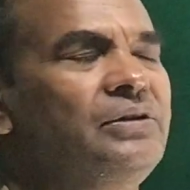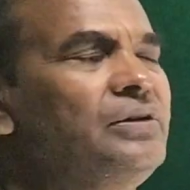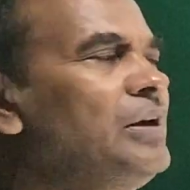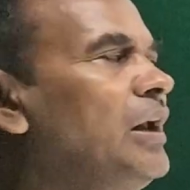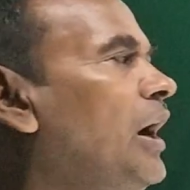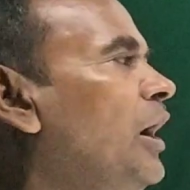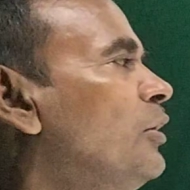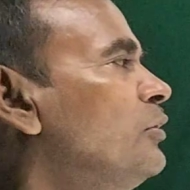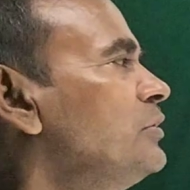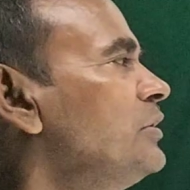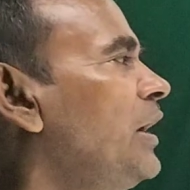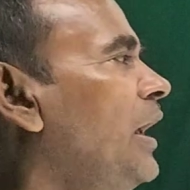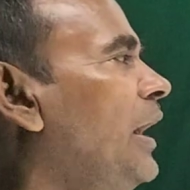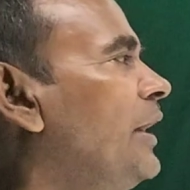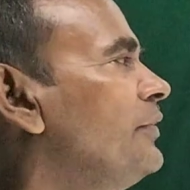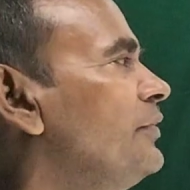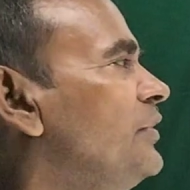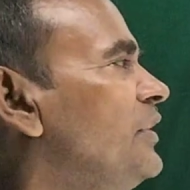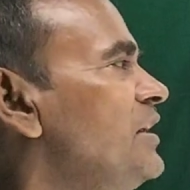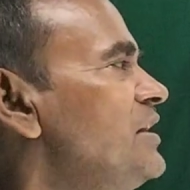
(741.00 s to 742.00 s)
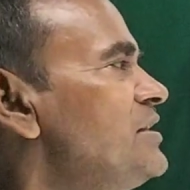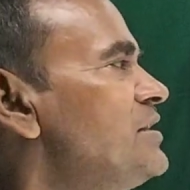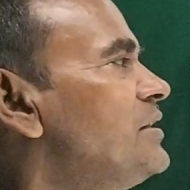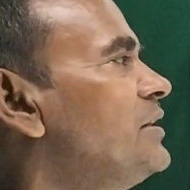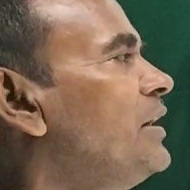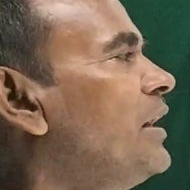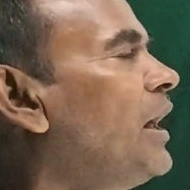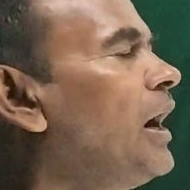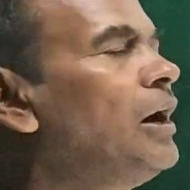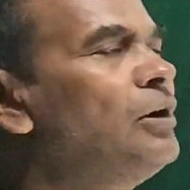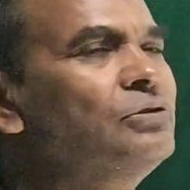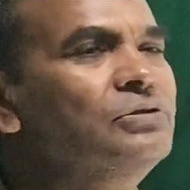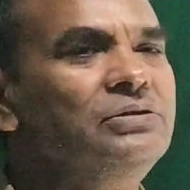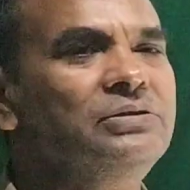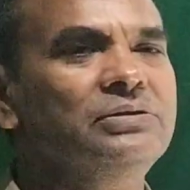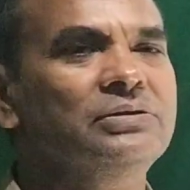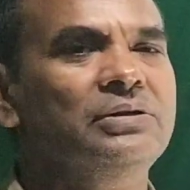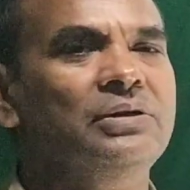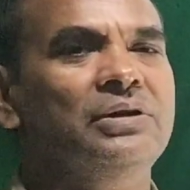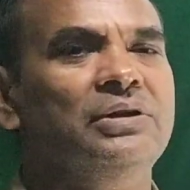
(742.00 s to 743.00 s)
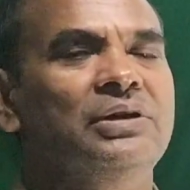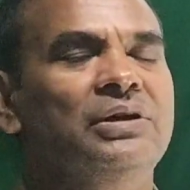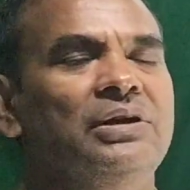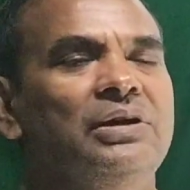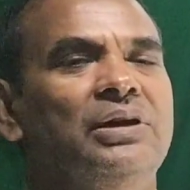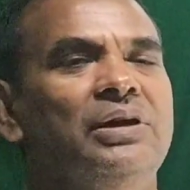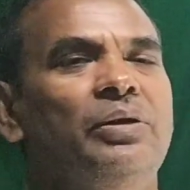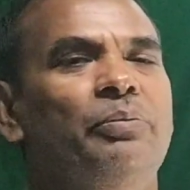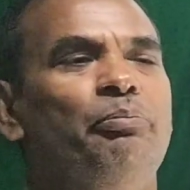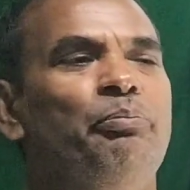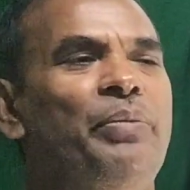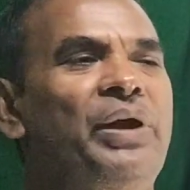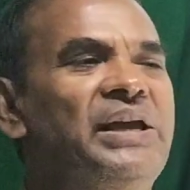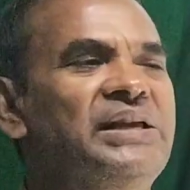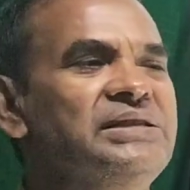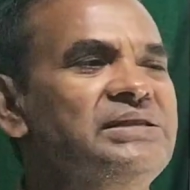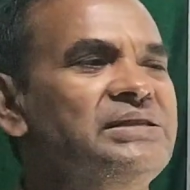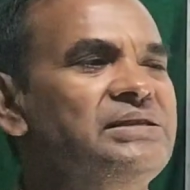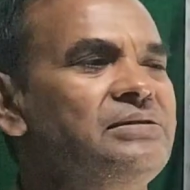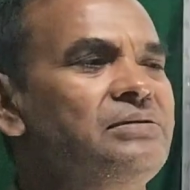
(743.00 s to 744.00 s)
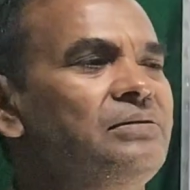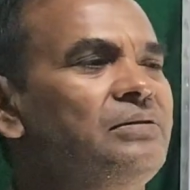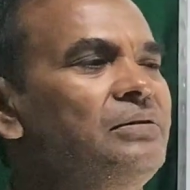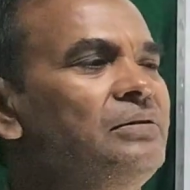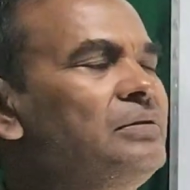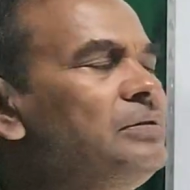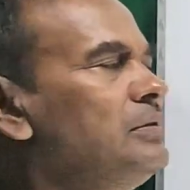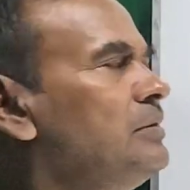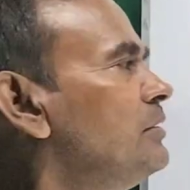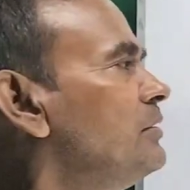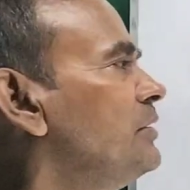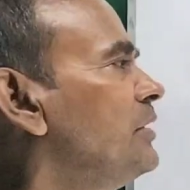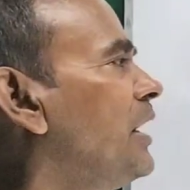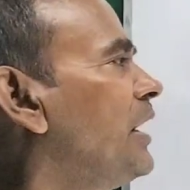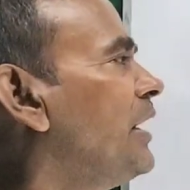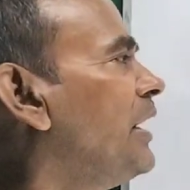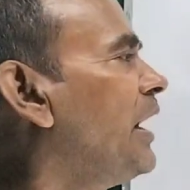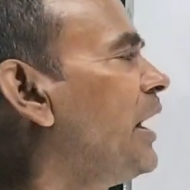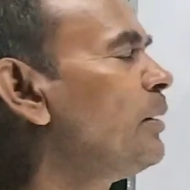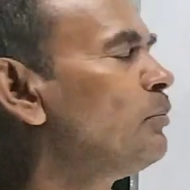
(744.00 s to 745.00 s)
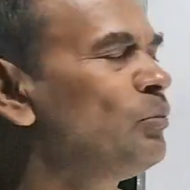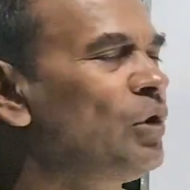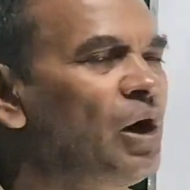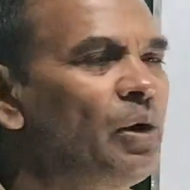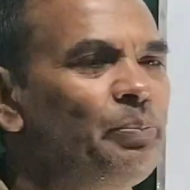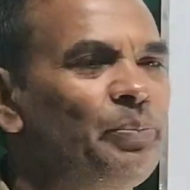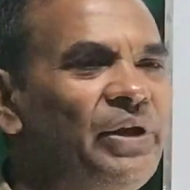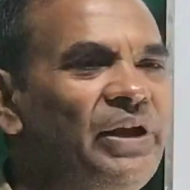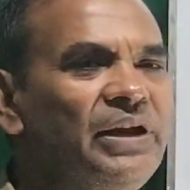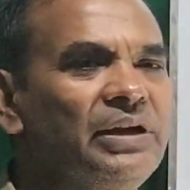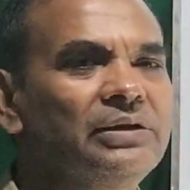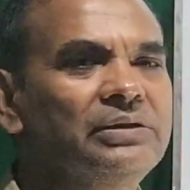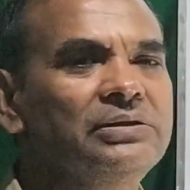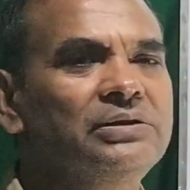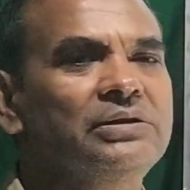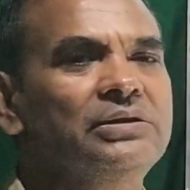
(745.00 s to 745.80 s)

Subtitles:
noun, and this noun means the name of an